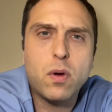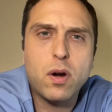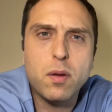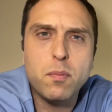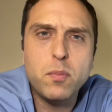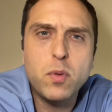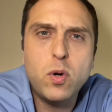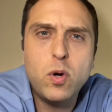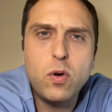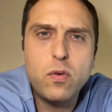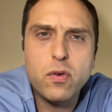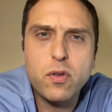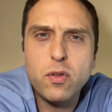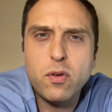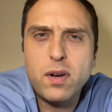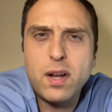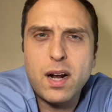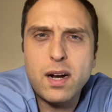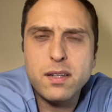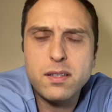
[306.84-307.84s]
to move, or they're
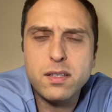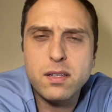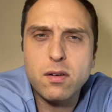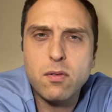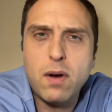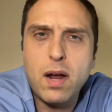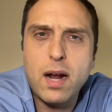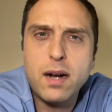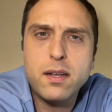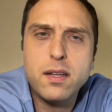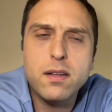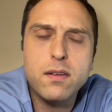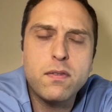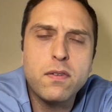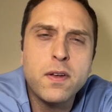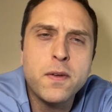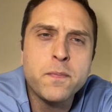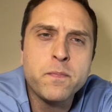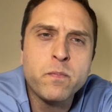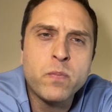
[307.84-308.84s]
not as interactive.
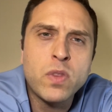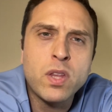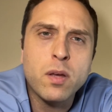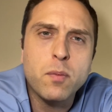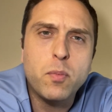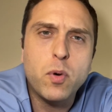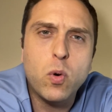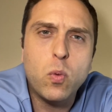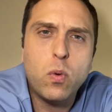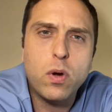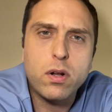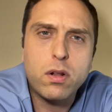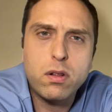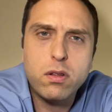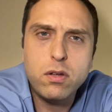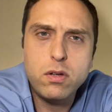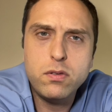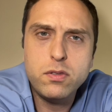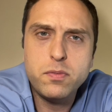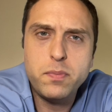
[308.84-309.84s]
But what
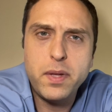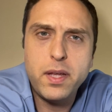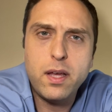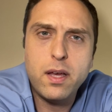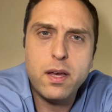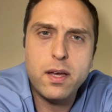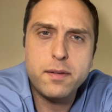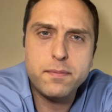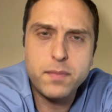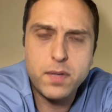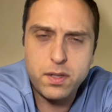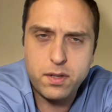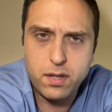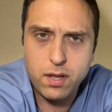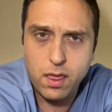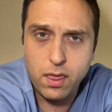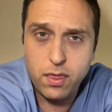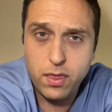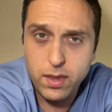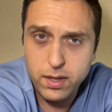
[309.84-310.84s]
clues me in to
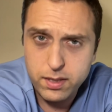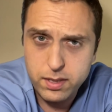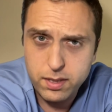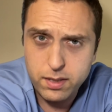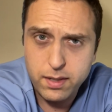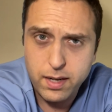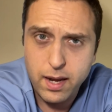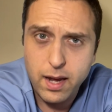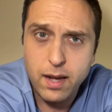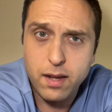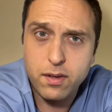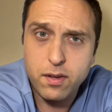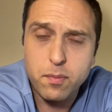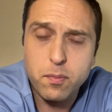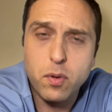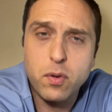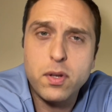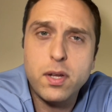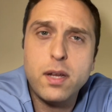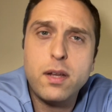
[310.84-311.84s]
this case in
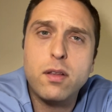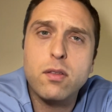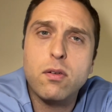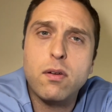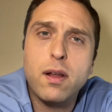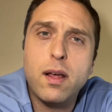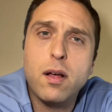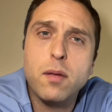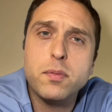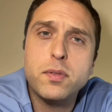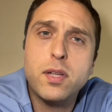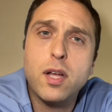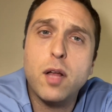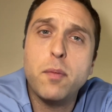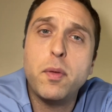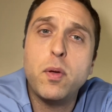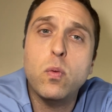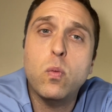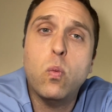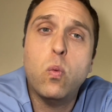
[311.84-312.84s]
particular to help tell
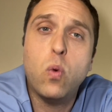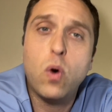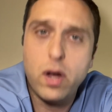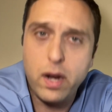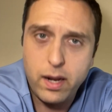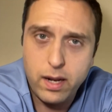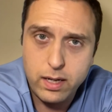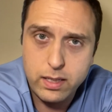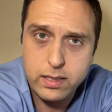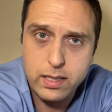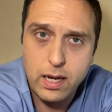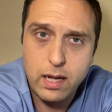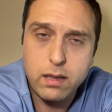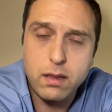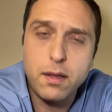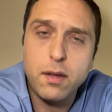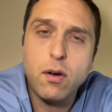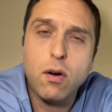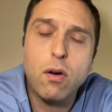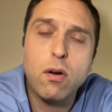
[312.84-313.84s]
me what
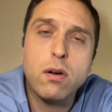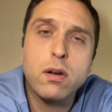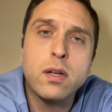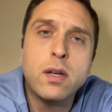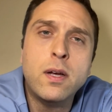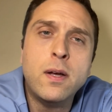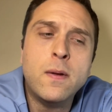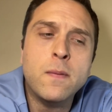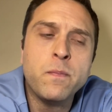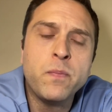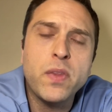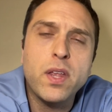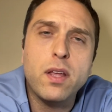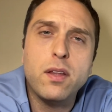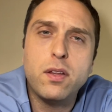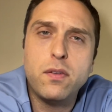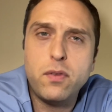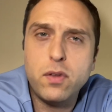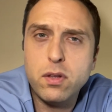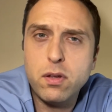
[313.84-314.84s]
exactly hurt is
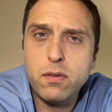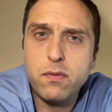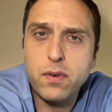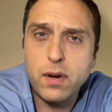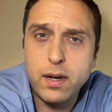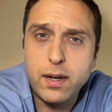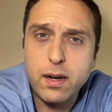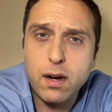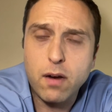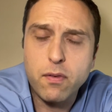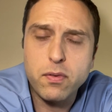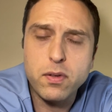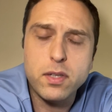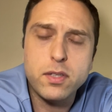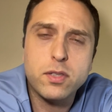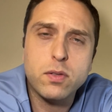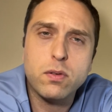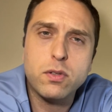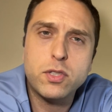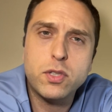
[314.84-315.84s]
if you look very carefully.
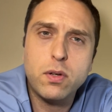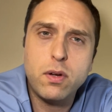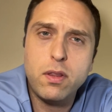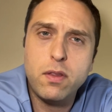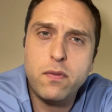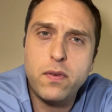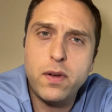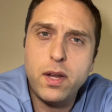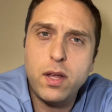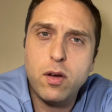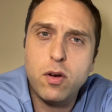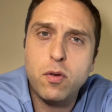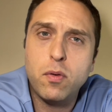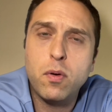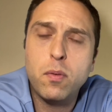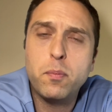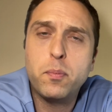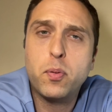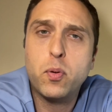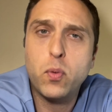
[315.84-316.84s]
So I'll show you the video
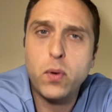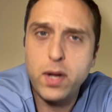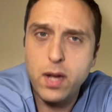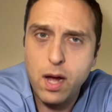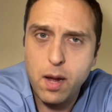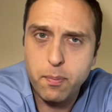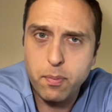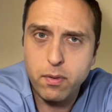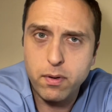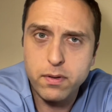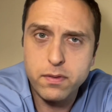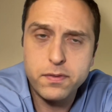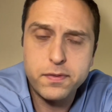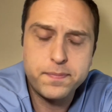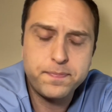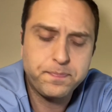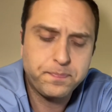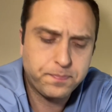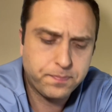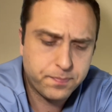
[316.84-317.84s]
pre-operative
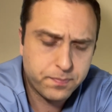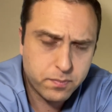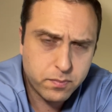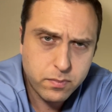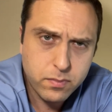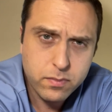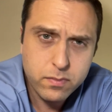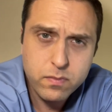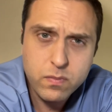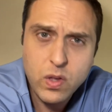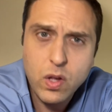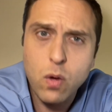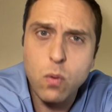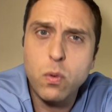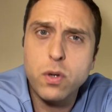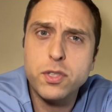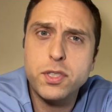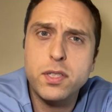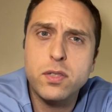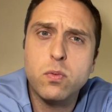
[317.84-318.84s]

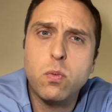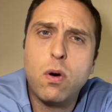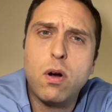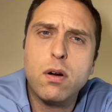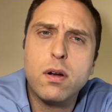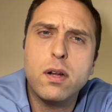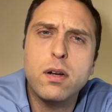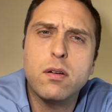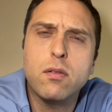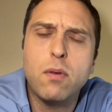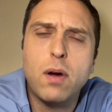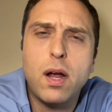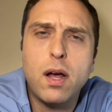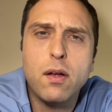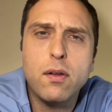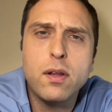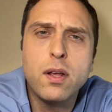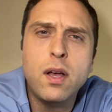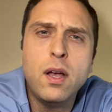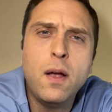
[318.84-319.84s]
where she's walking
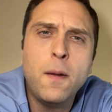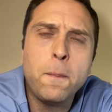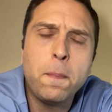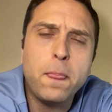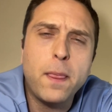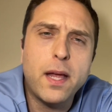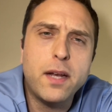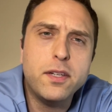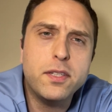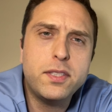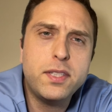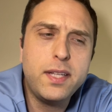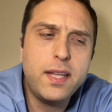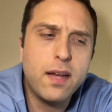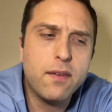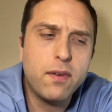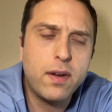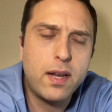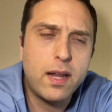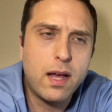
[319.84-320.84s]
around, and you see
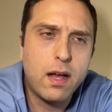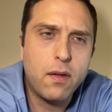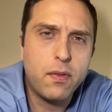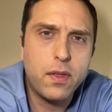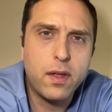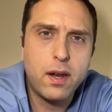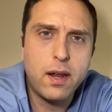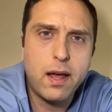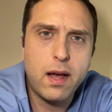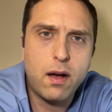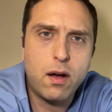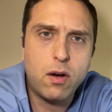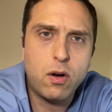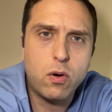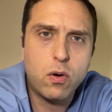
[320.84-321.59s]
every now and then how